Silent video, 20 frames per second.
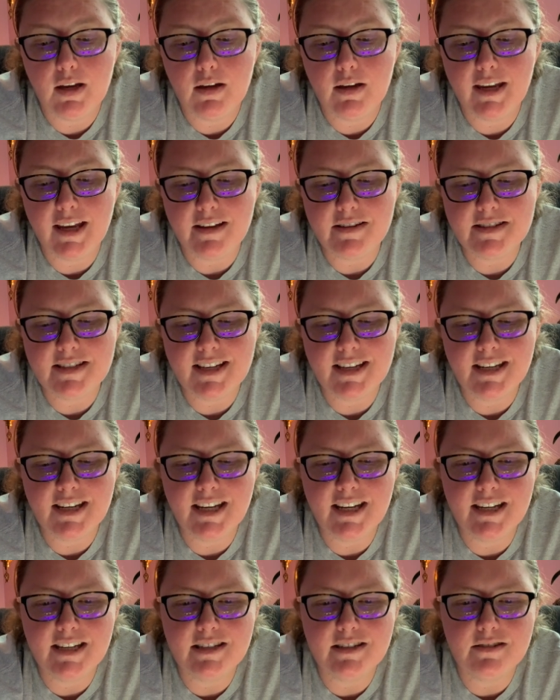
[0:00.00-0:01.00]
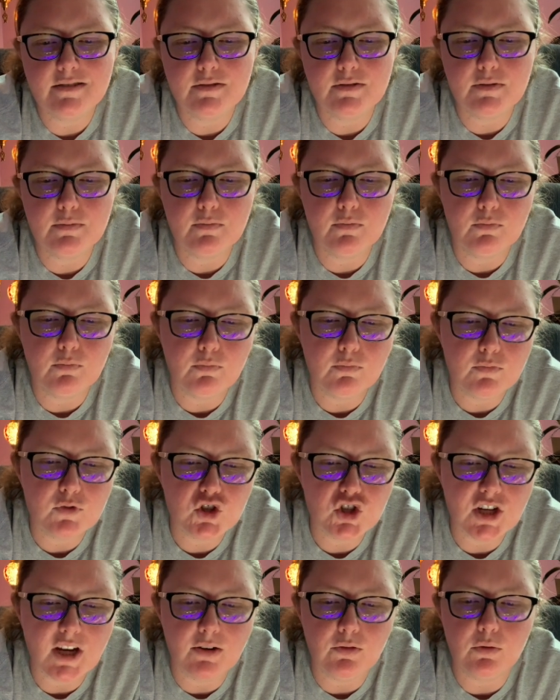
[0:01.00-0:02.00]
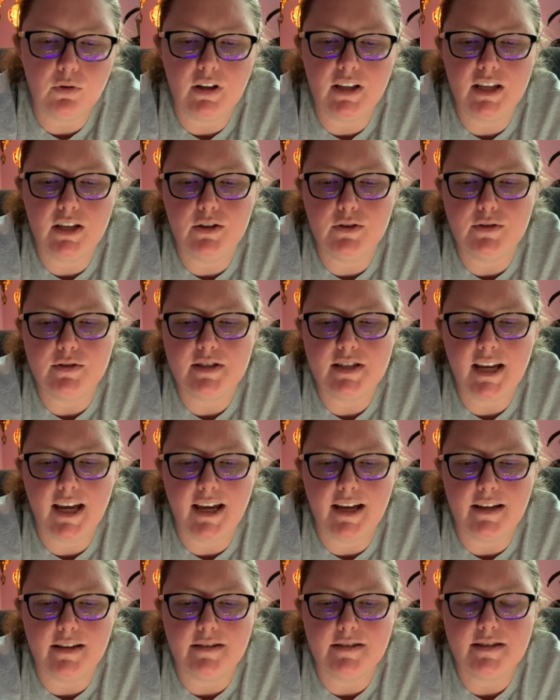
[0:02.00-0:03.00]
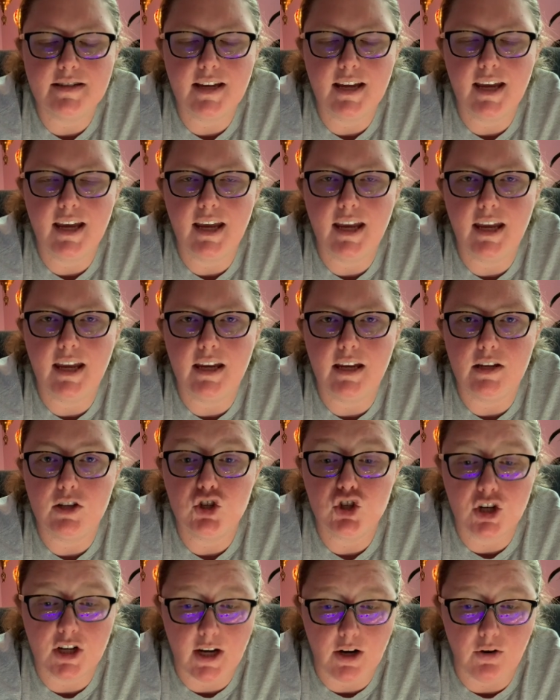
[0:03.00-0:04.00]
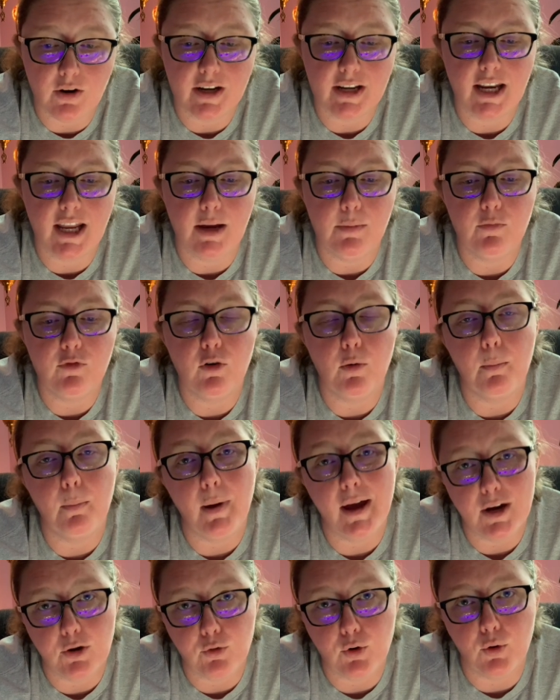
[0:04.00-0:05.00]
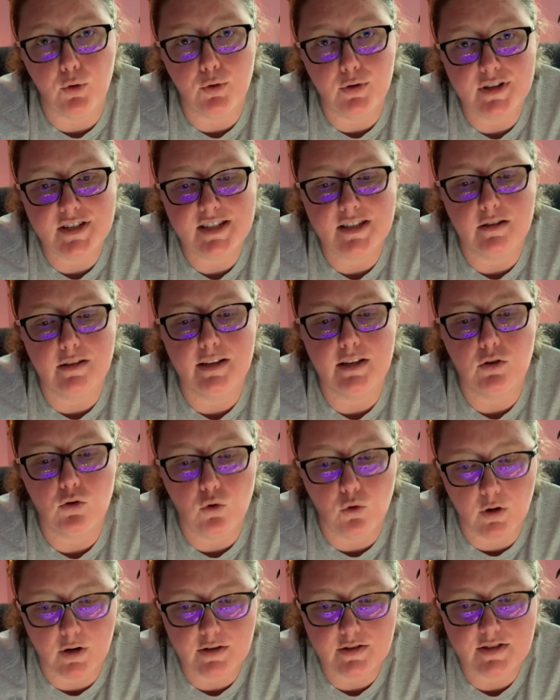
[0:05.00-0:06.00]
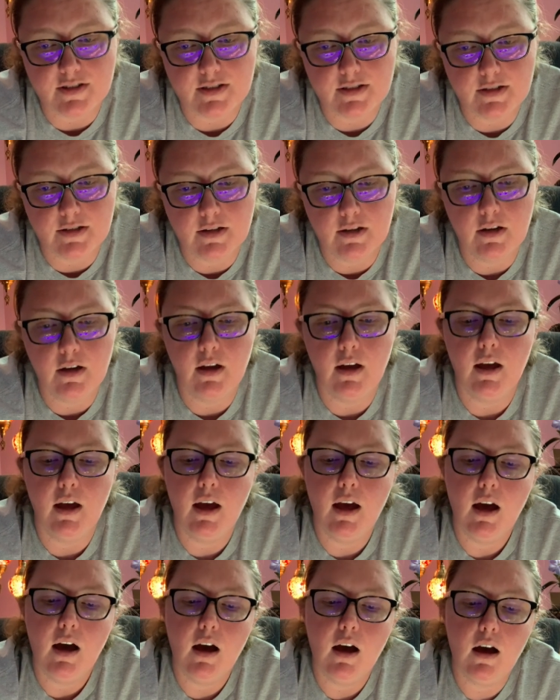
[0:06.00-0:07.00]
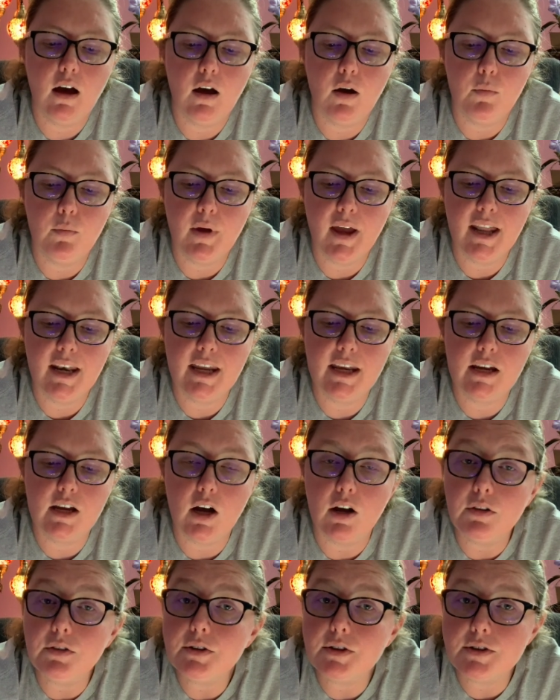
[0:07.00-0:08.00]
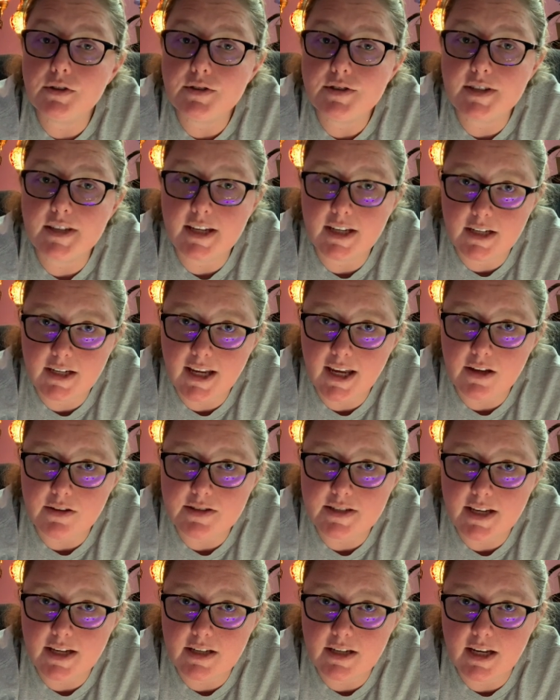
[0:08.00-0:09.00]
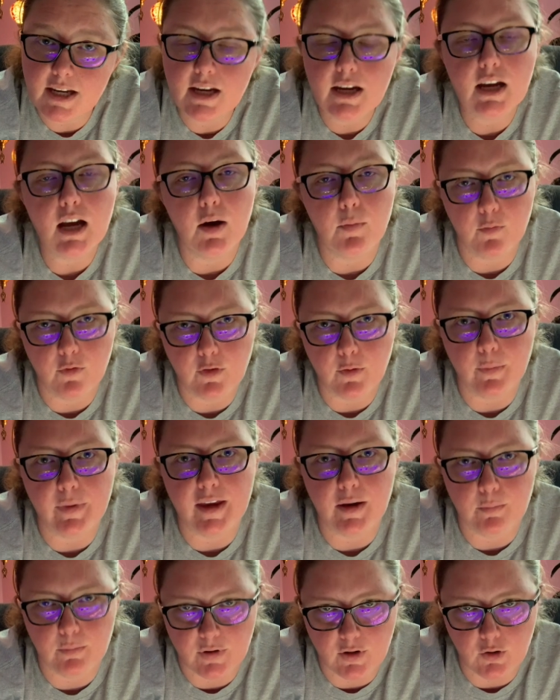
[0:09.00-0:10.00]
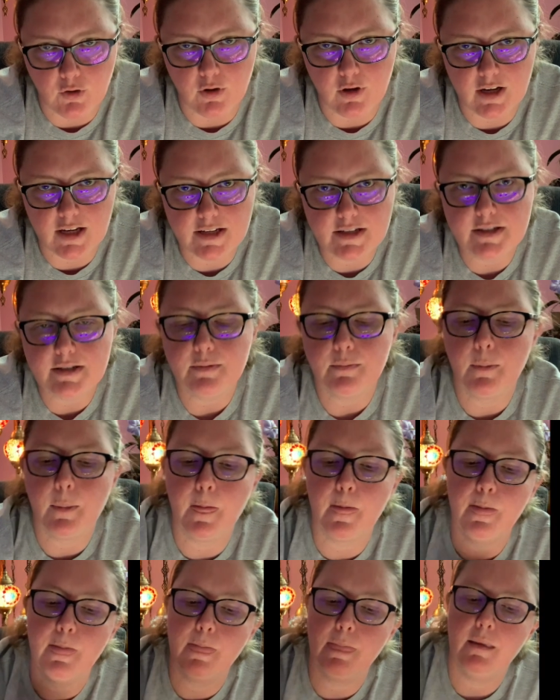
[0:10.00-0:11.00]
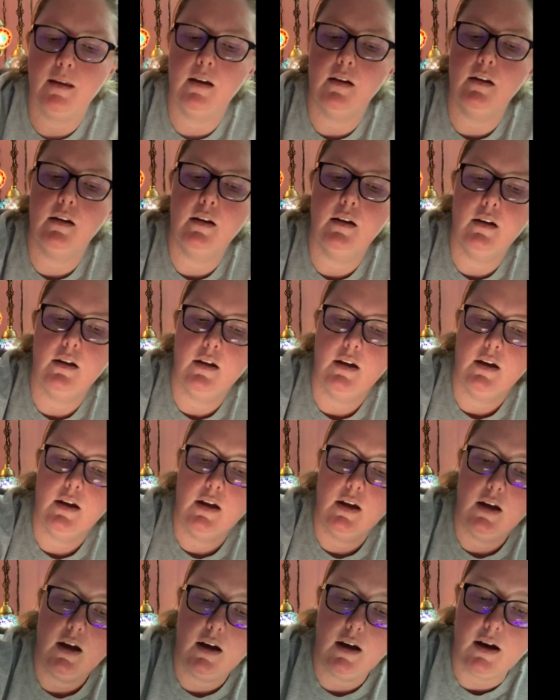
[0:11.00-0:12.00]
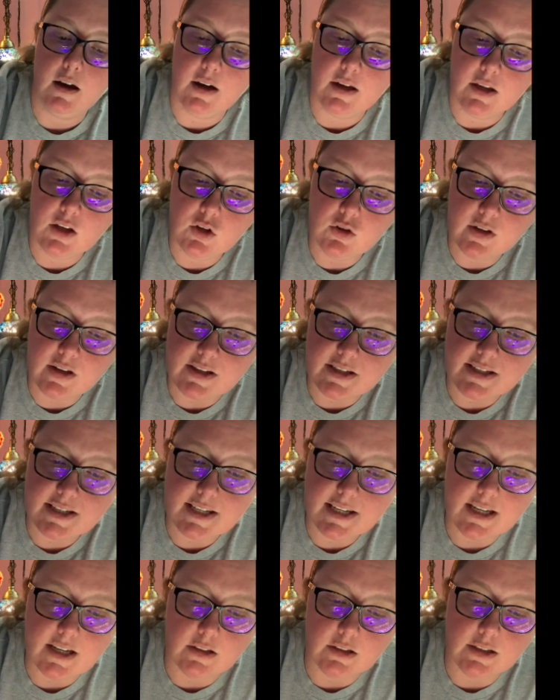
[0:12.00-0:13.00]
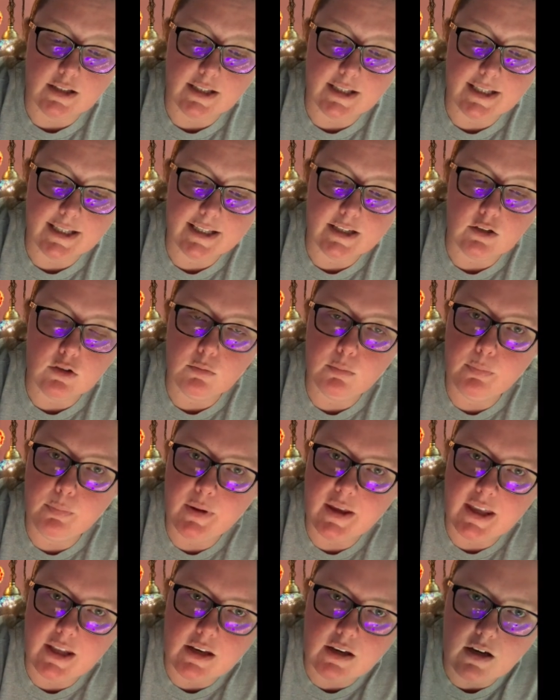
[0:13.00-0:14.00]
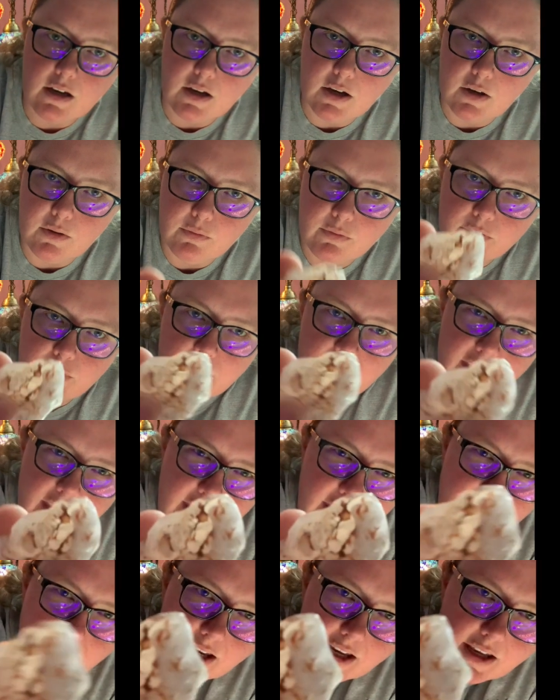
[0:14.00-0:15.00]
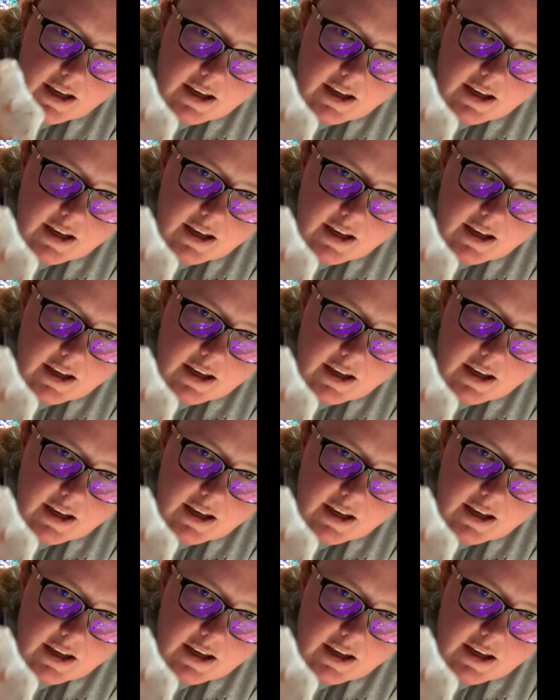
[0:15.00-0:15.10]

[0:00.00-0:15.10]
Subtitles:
Chalcedony is generally used as a generic name for microcrystalline quartz. Any colors in chalcedony come from the impurities. You can see a little bit of the